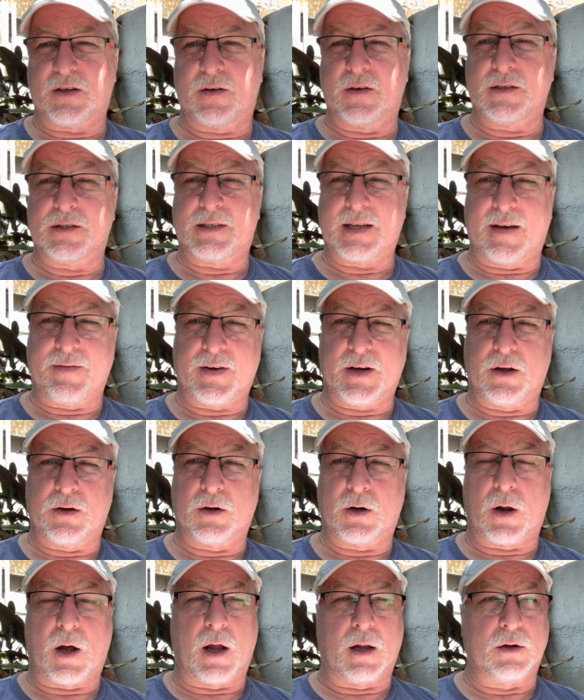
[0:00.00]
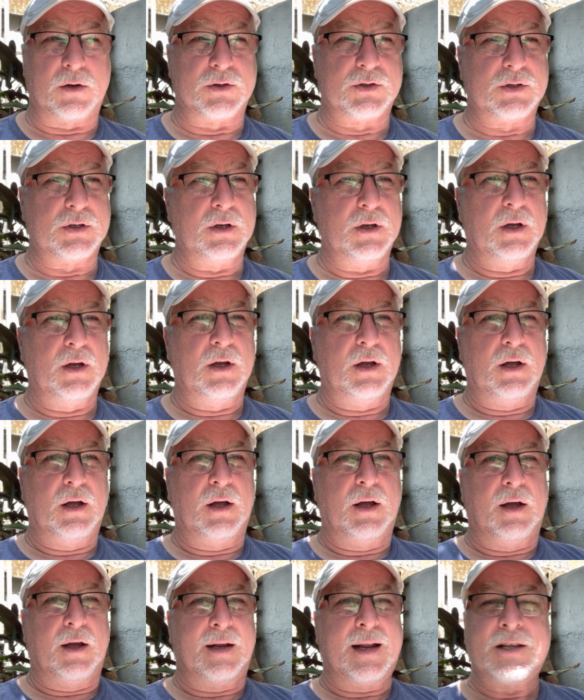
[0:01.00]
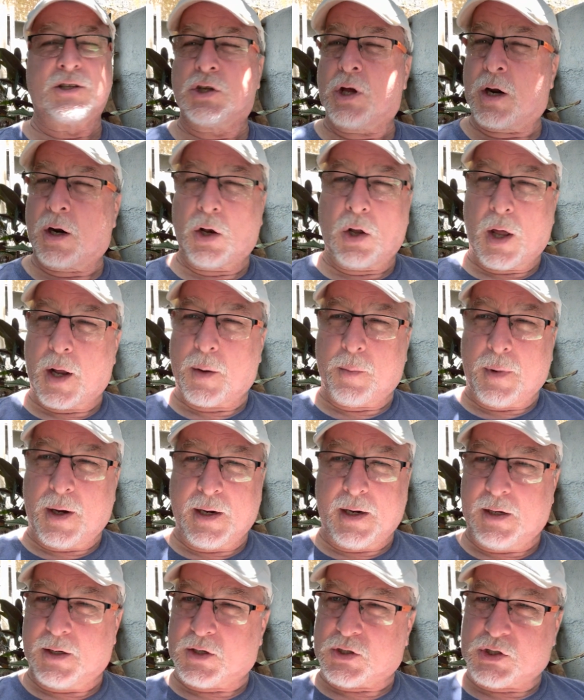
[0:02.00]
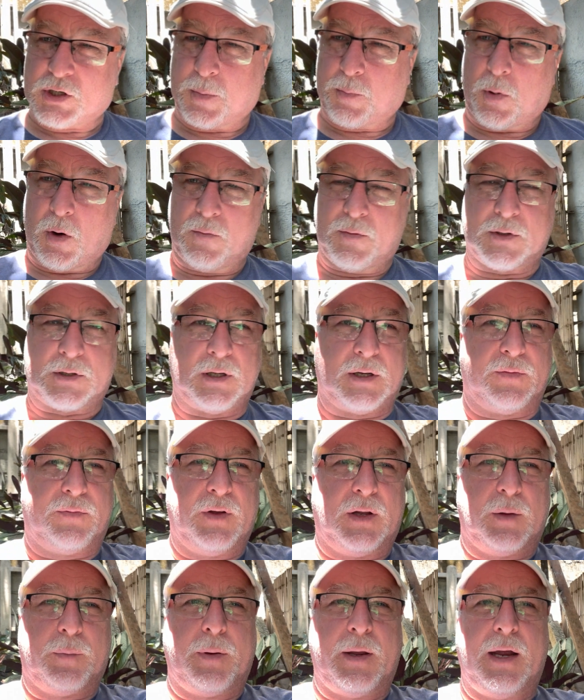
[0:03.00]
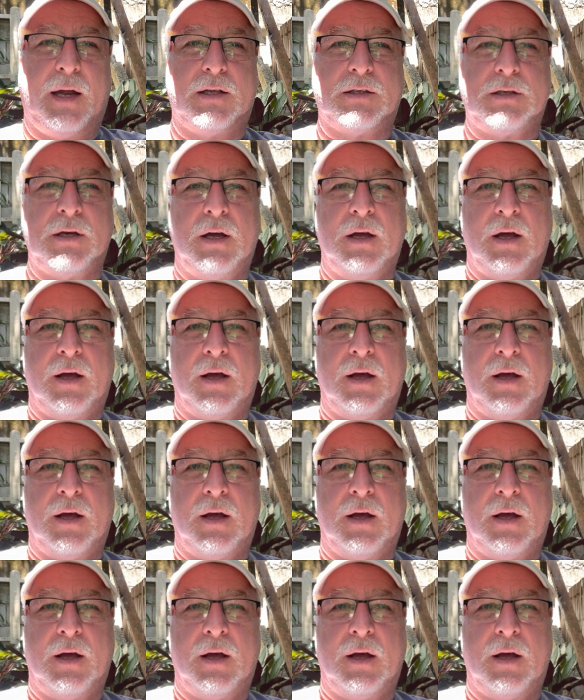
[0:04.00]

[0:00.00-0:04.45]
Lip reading: $700. That's not a lot of money to ship over to the Philippines.